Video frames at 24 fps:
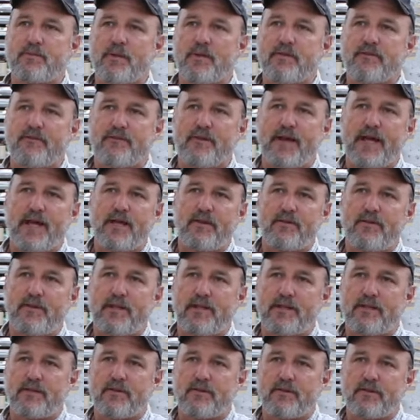been found
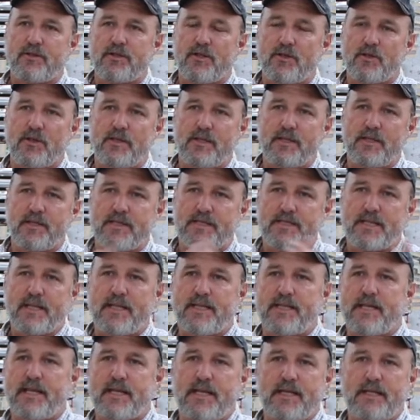that doing the
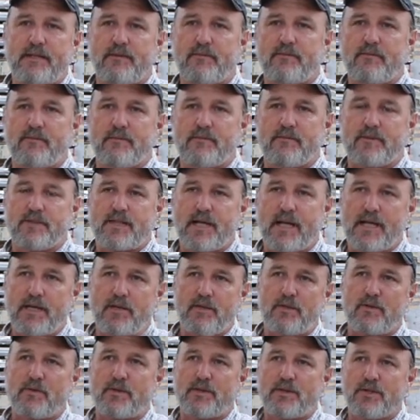10-day
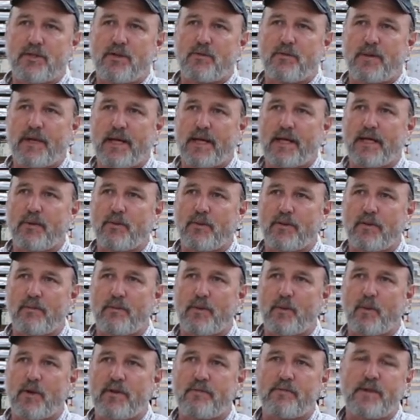cycle with
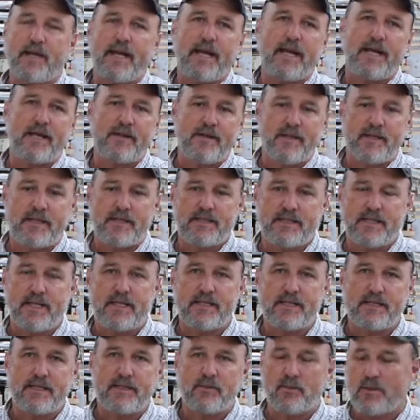1 pad and then
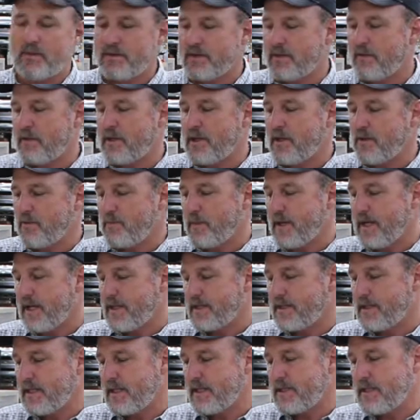another
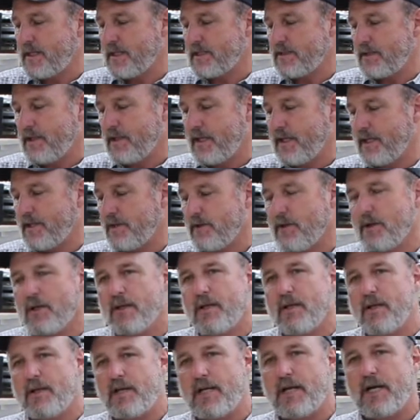pad 10 days later
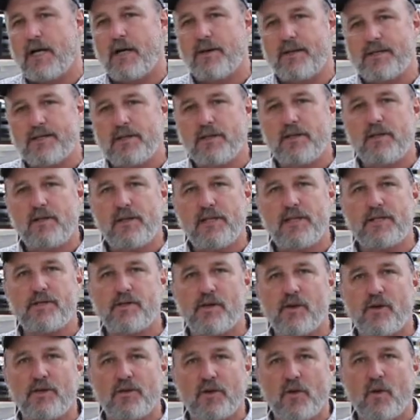is a little
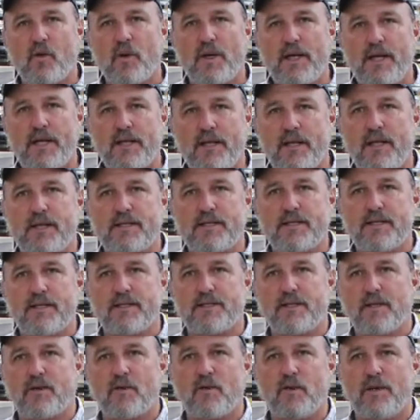easier on the queen. And since
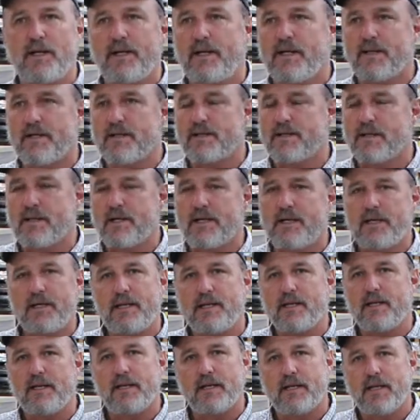the queen is
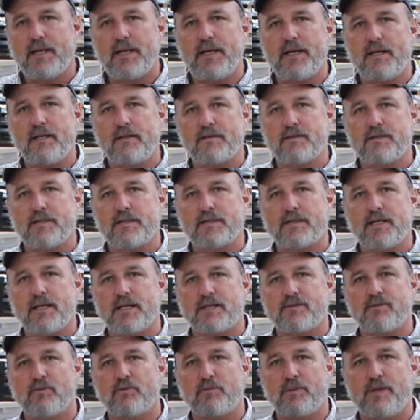the key to
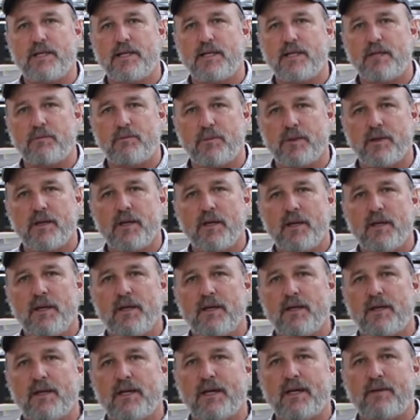successful beekeeping,
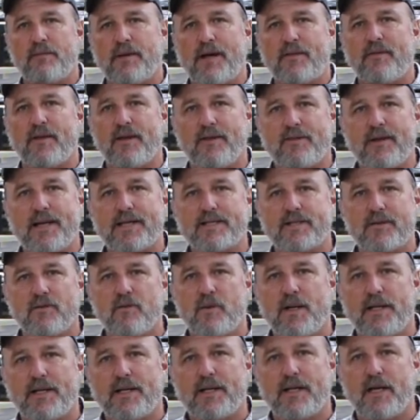I think that's the
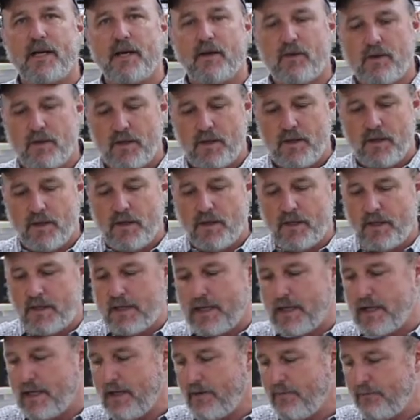way to go.
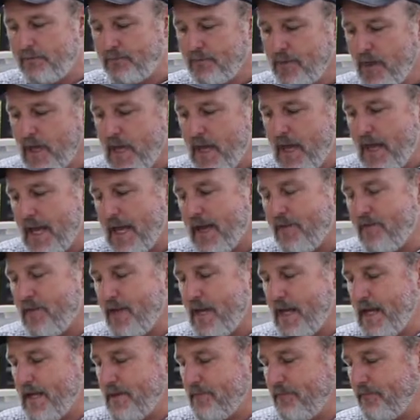And
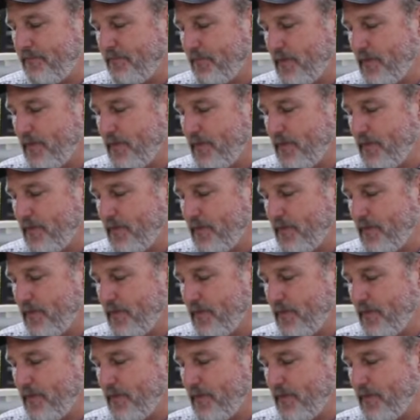then,